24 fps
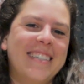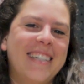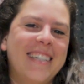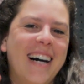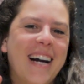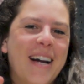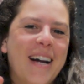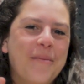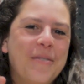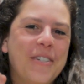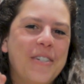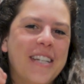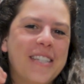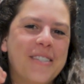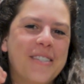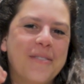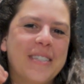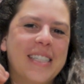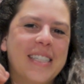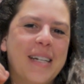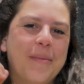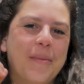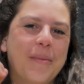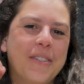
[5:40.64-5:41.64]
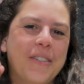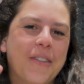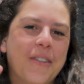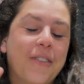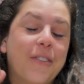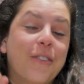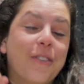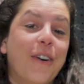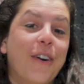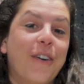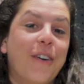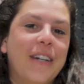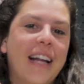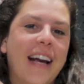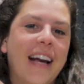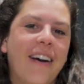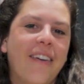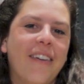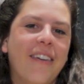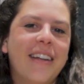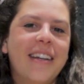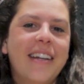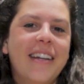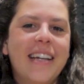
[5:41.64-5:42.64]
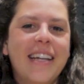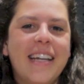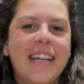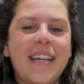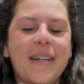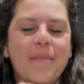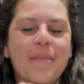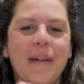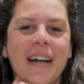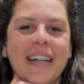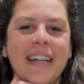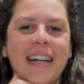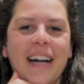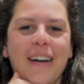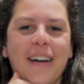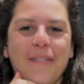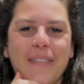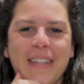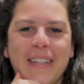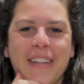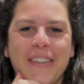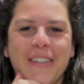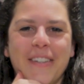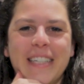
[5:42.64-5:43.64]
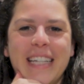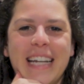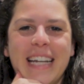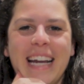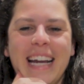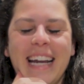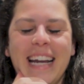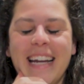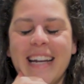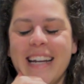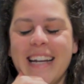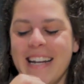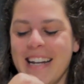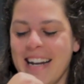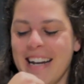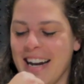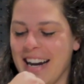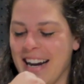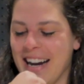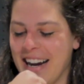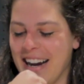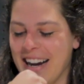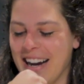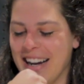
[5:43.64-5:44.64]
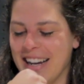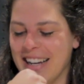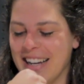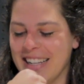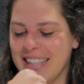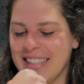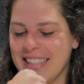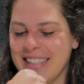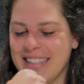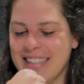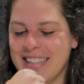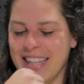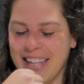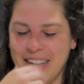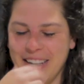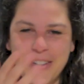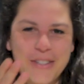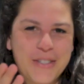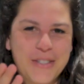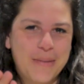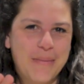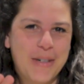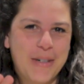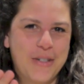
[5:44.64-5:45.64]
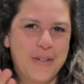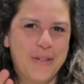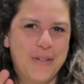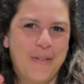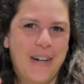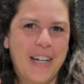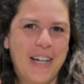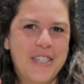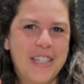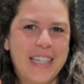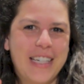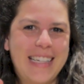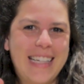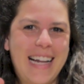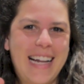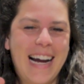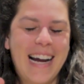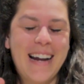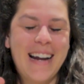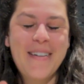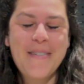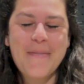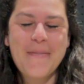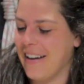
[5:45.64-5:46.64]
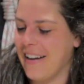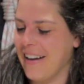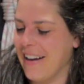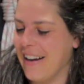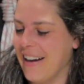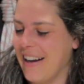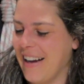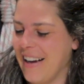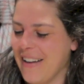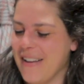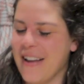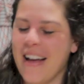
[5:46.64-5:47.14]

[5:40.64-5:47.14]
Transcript: climb Jason was able to throw down in Metcalfe the other day. Uh, thank you so much for watching that. Uh,